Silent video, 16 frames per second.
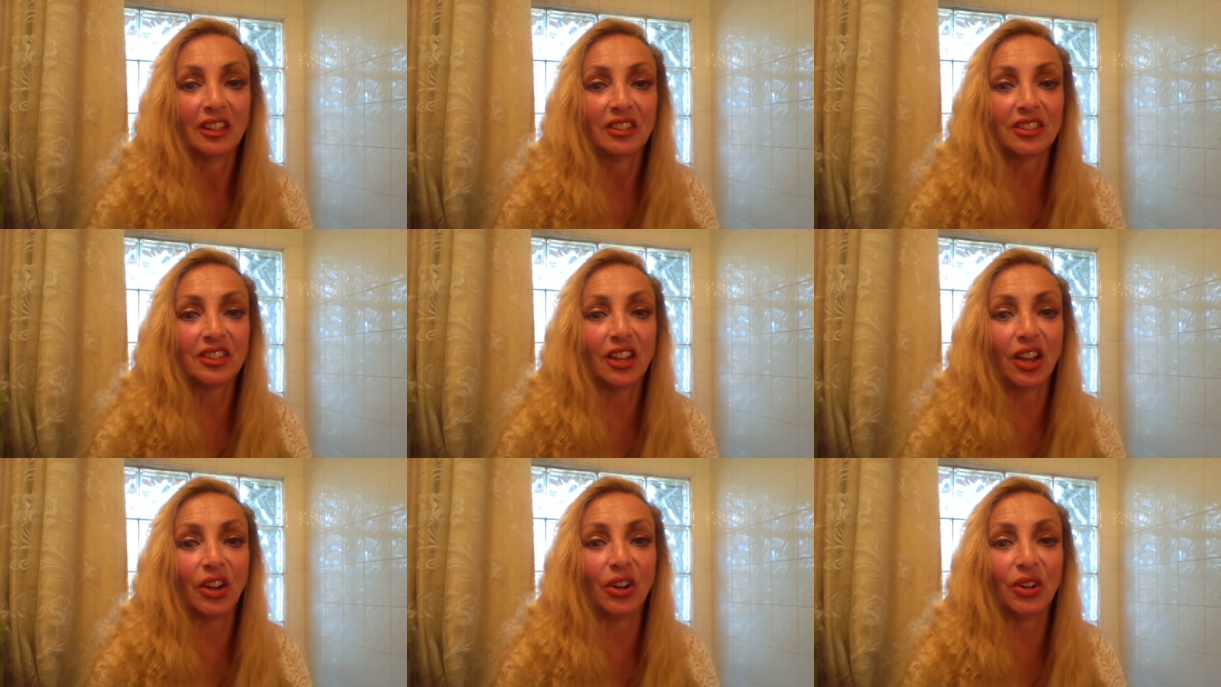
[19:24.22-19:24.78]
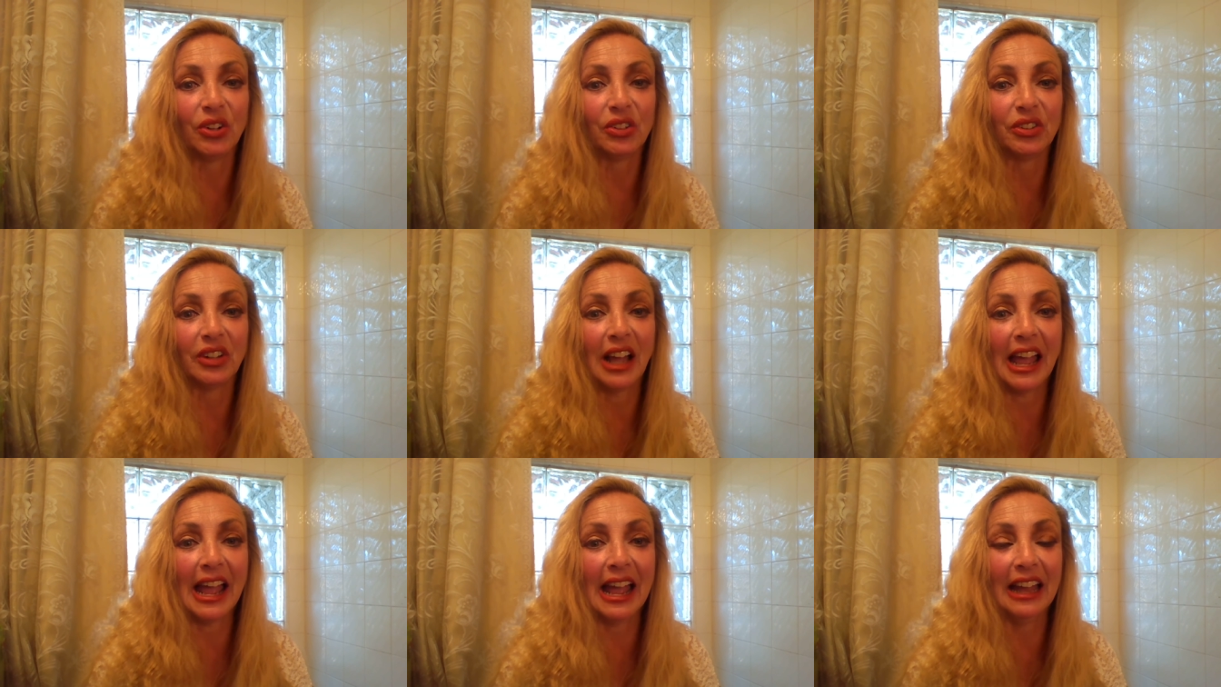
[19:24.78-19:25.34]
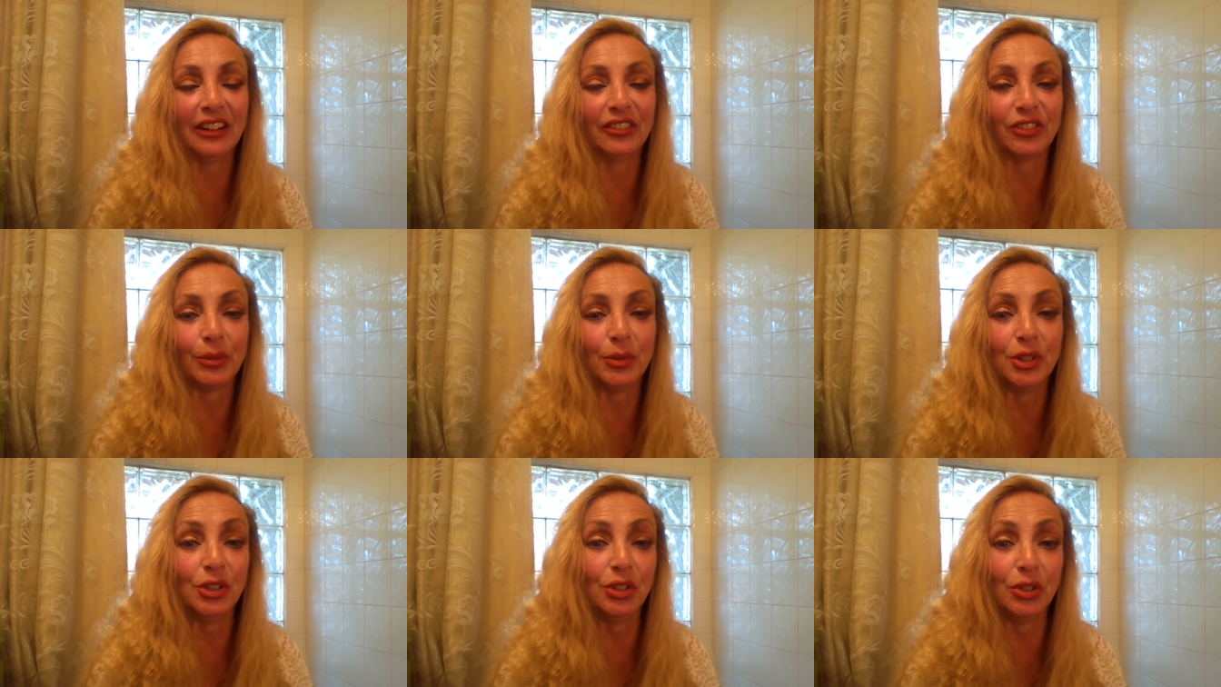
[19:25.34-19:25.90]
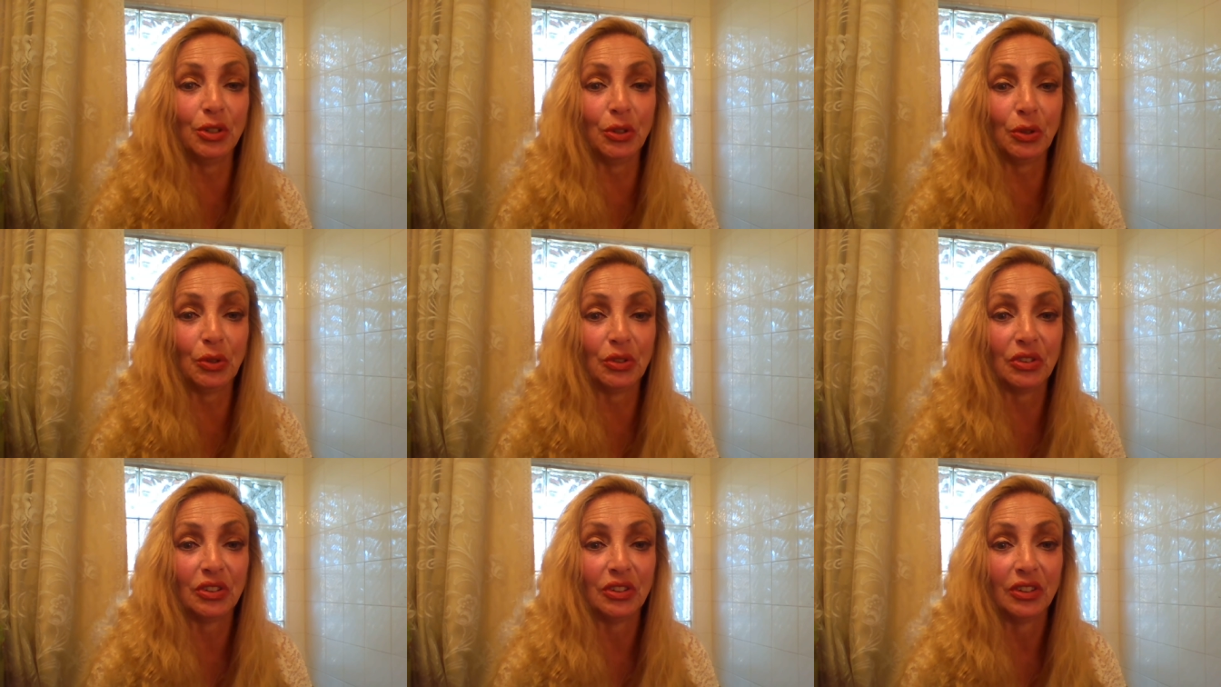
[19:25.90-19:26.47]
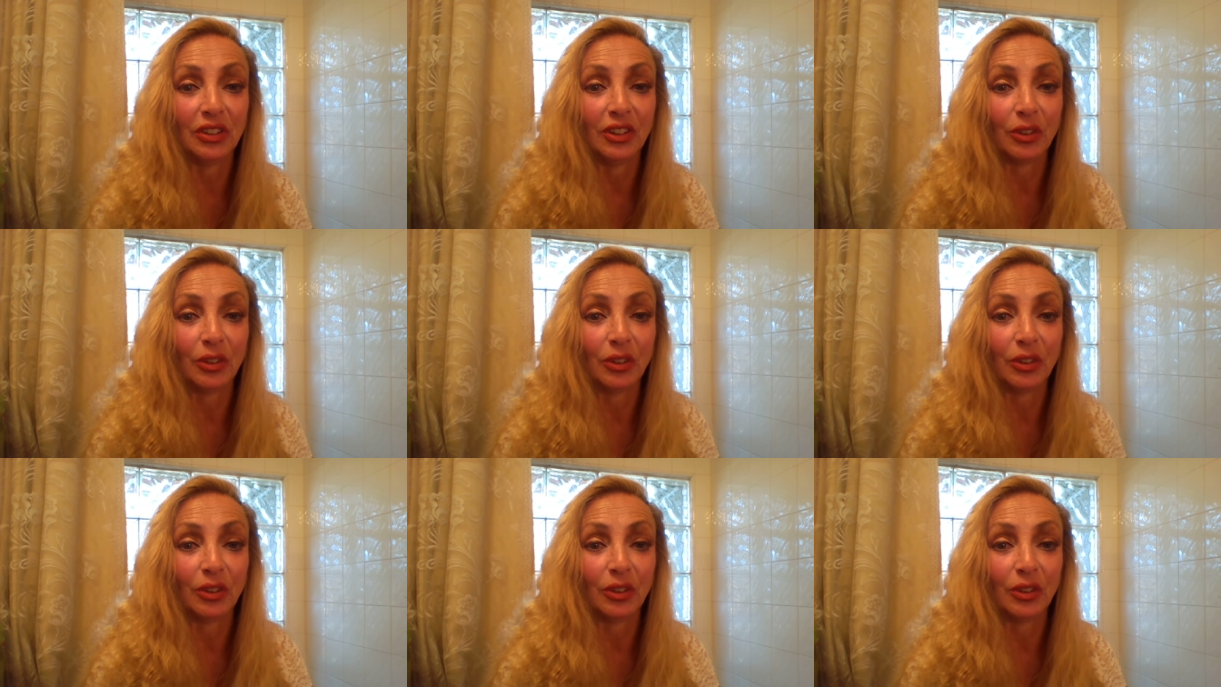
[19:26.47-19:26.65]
So, and from the news